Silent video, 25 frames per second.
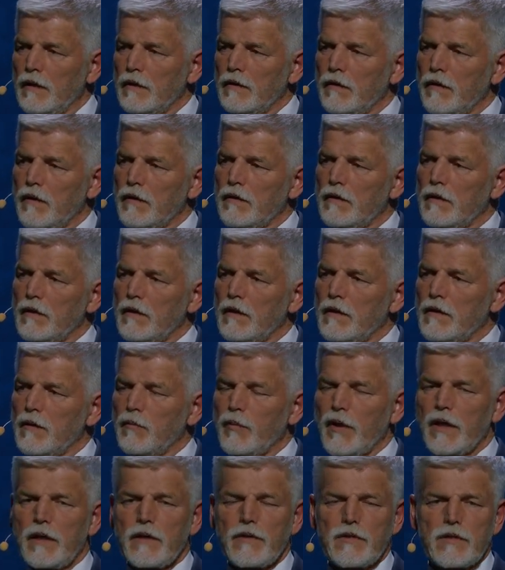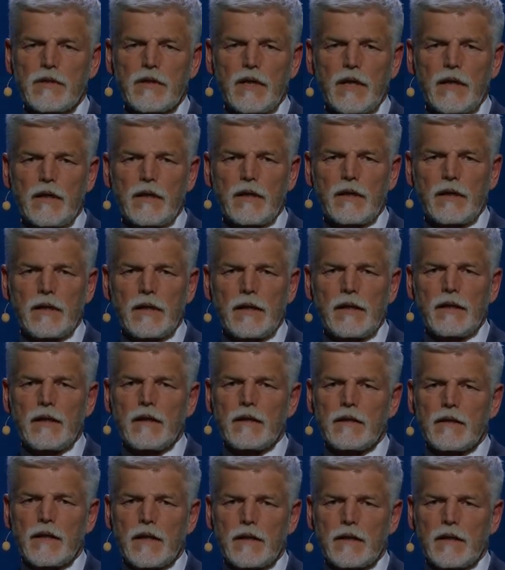not the bigger stick,
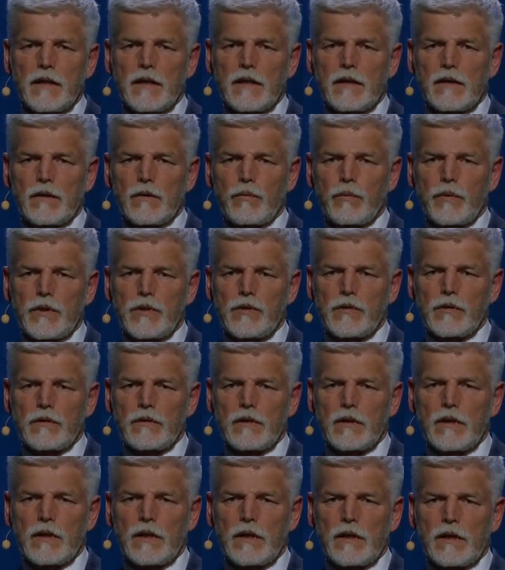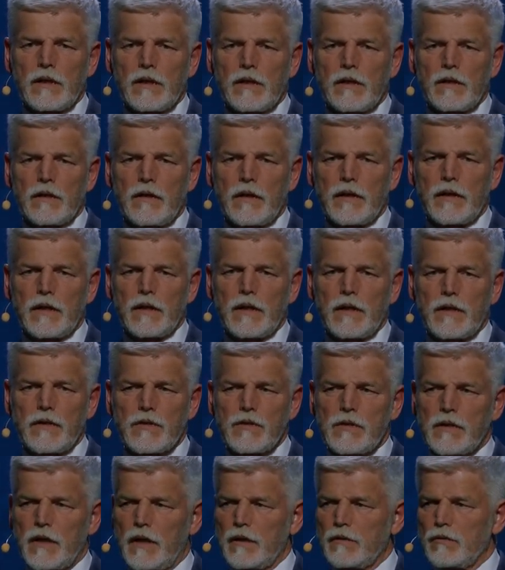then we should really
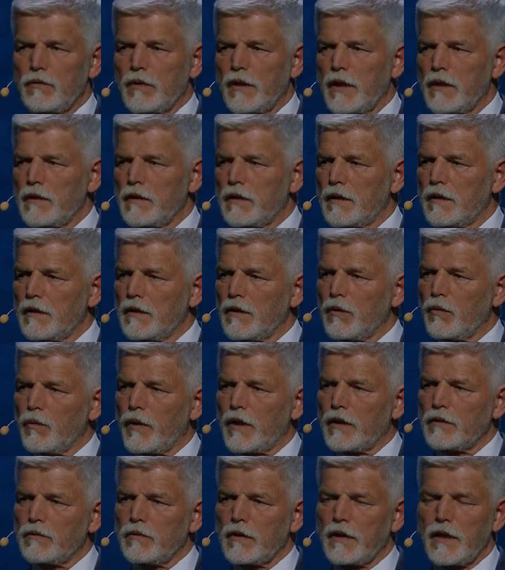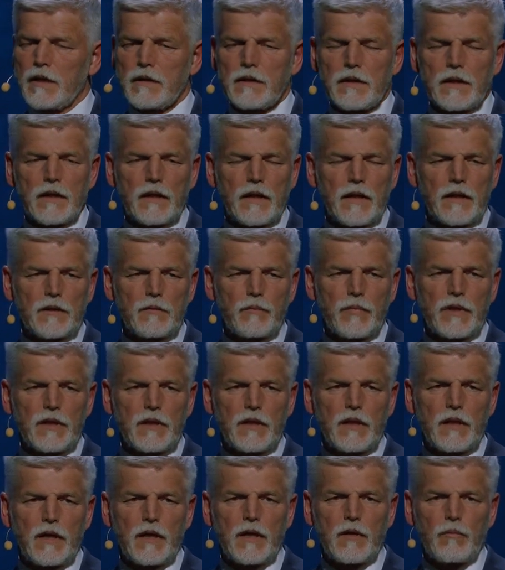stay together, work together, and
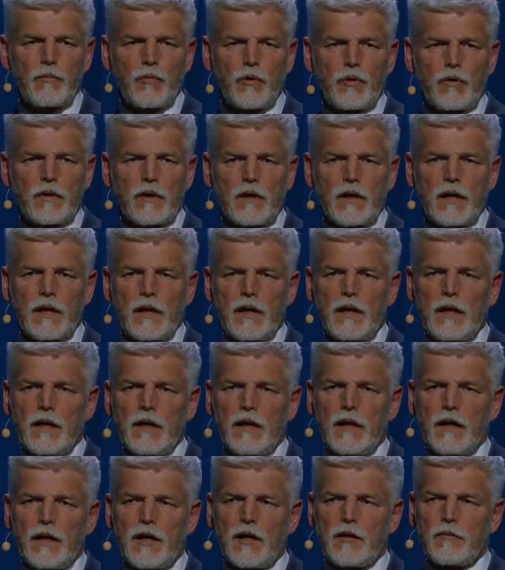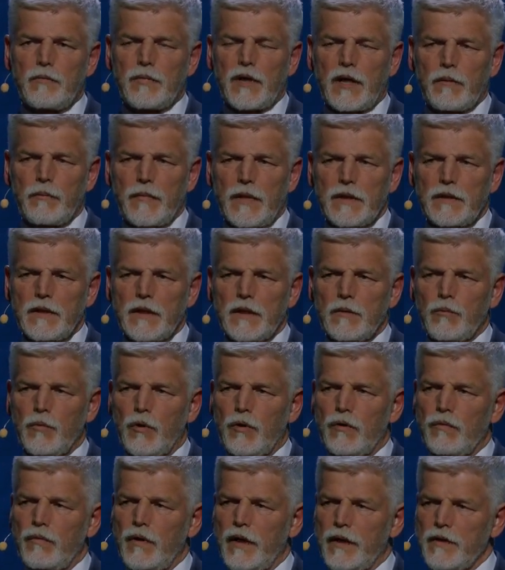be more pragmatic,
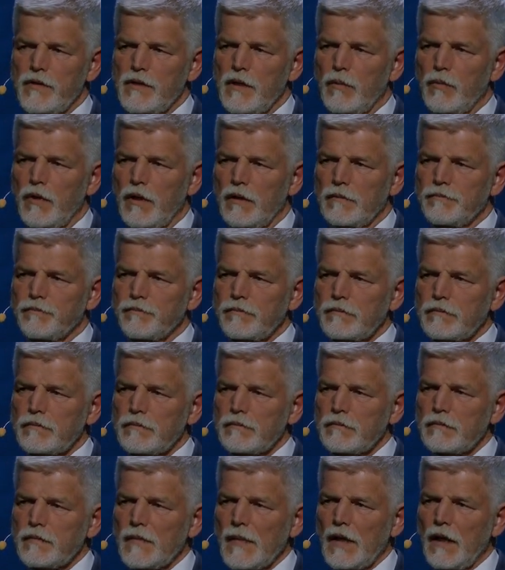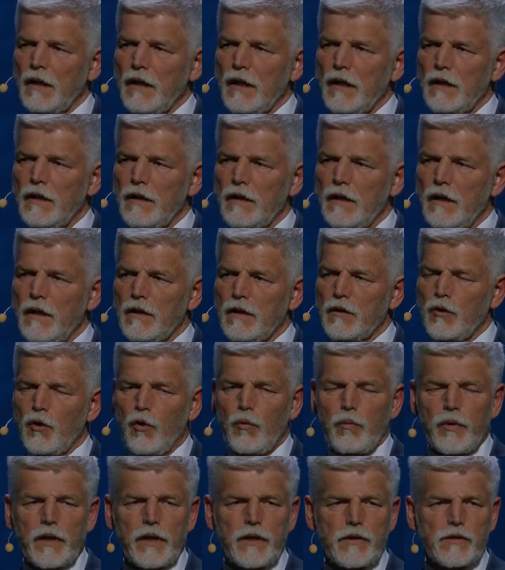more flexible in
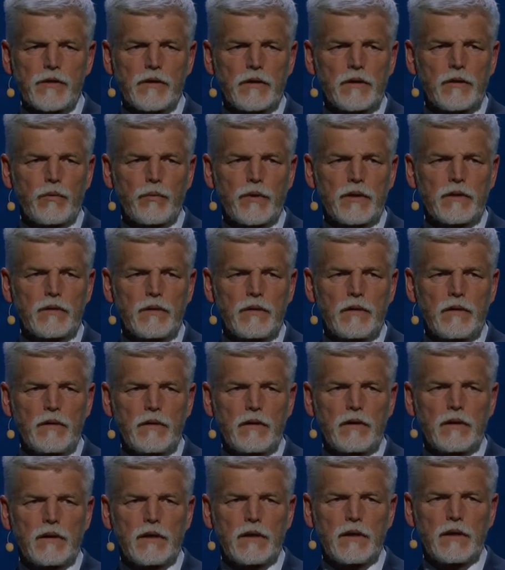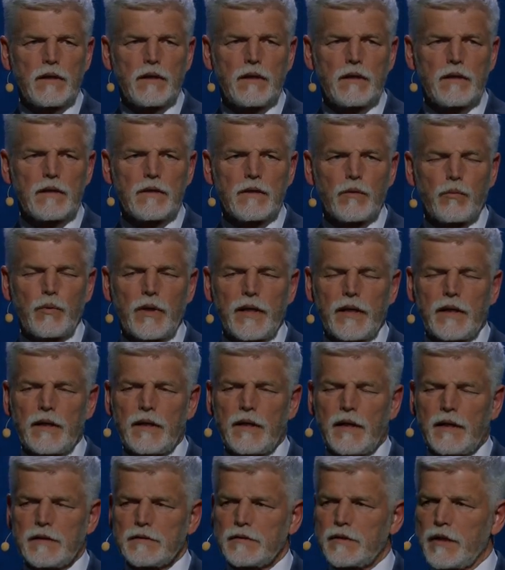cooperation with all the willing
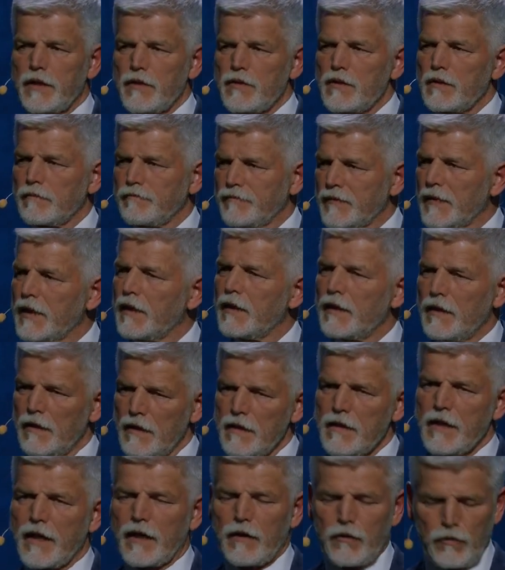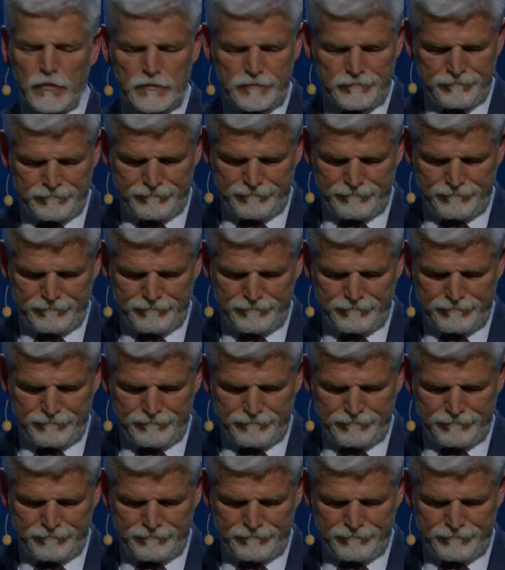countries. Thank you.